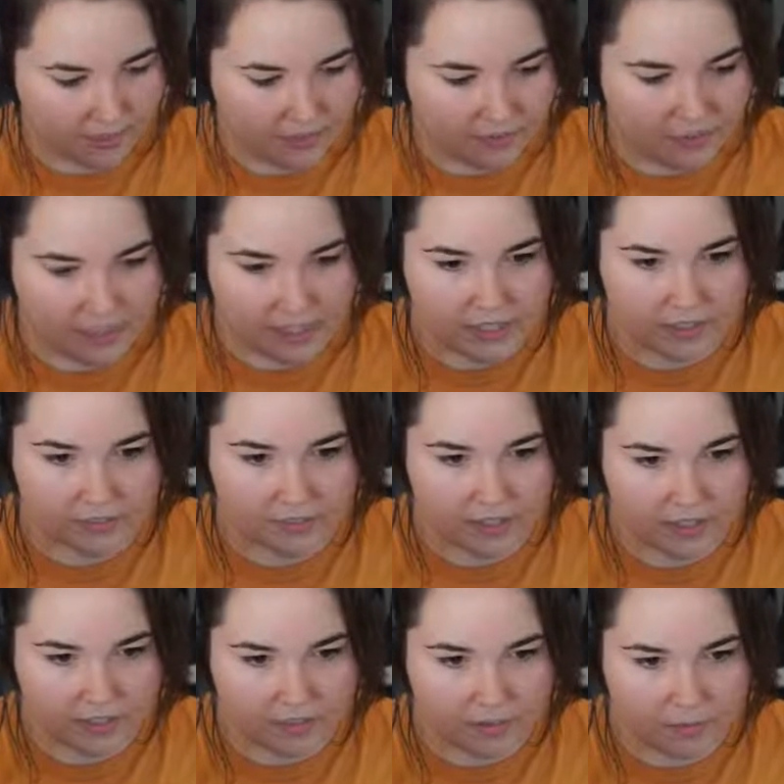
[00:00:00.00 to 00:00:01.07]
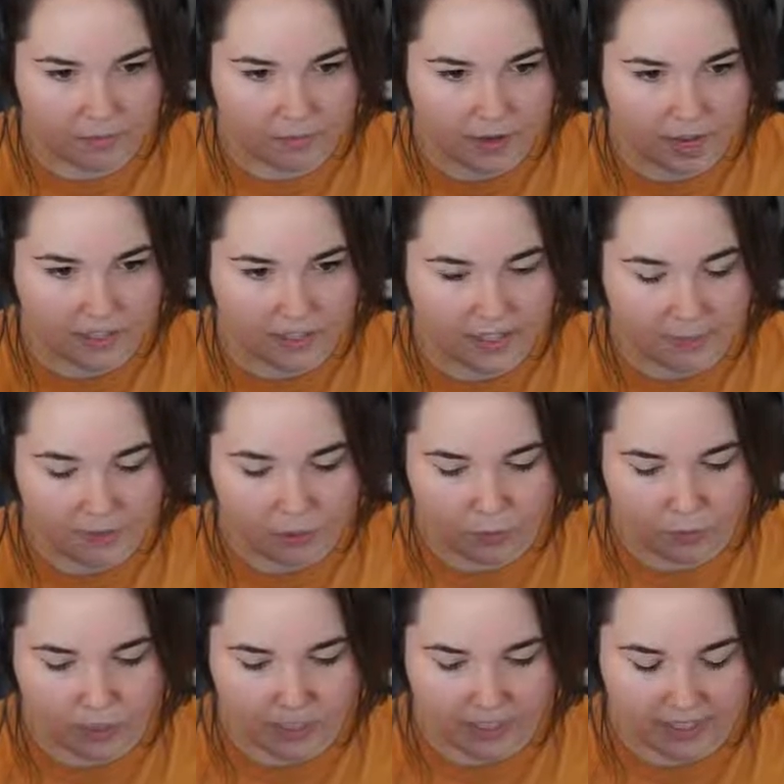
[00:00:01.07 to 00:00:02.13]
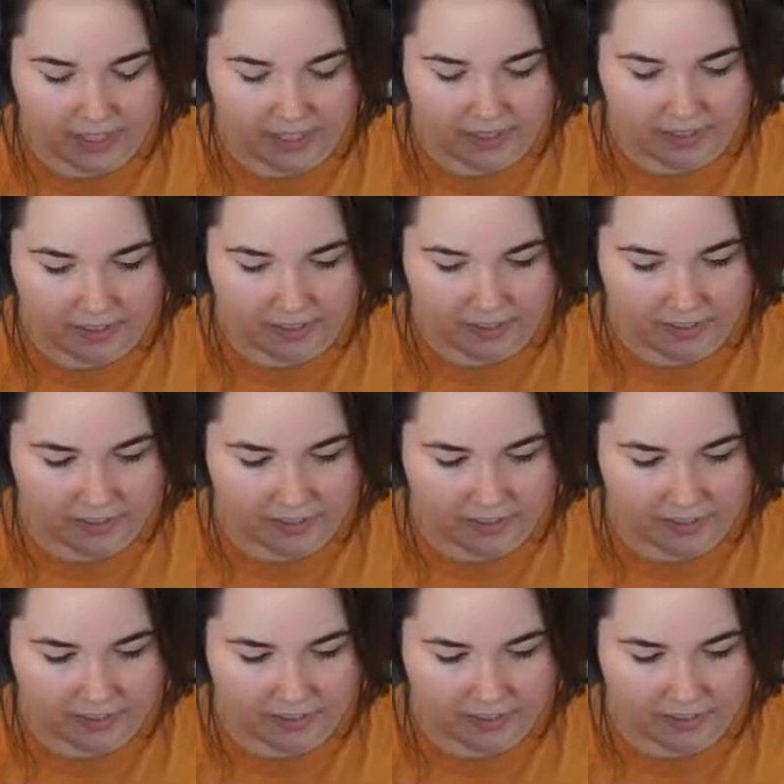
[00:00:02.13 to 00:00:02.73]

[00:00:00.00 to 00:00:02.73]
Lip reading: It's very different. I'd say much more concise.